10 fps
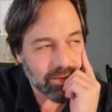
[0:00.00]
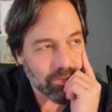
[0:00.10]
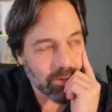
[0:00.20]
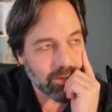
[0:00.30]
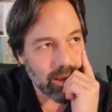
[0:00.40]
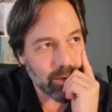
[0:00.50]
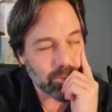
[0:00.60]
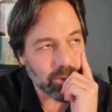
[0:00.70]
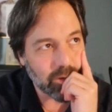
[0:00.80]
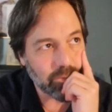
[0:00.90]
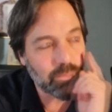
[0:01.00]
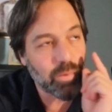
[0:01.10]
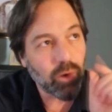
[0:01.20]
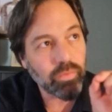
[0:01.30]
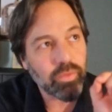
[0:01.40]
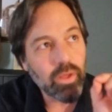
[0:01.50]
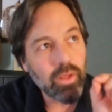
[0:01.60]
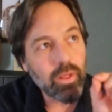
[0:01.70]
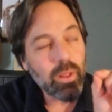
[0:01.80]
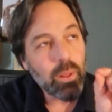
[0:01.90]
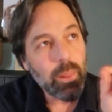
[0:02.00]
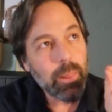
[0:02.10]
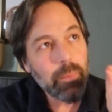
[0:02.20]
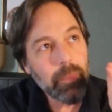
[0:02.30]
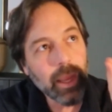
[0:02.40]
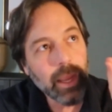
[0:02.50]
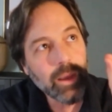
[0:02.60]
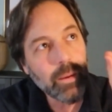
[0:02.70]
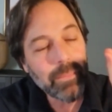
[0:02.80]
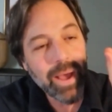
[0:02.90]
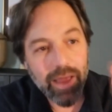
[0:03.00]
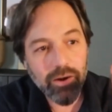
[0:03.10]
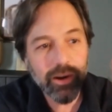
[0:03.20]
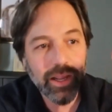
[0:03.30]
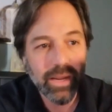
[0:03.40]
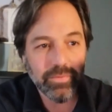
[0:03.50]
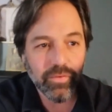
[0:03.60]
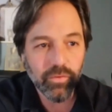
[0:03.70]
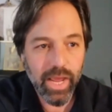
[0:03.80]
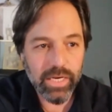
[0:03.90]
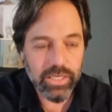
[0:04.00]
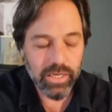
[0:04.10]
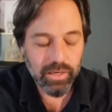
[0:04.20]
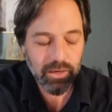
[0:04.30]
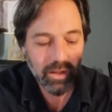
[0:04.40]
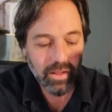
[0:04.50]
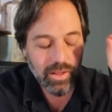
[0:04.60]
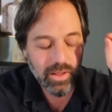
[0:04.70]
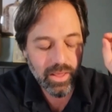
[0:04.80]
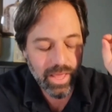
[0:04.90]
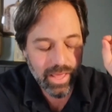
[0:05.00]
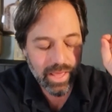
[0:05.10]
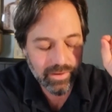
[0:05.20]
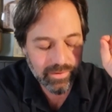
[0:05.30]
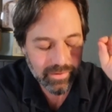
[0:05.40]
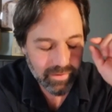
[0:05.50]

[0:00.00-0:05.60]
for example, of both like pattern and abstraction and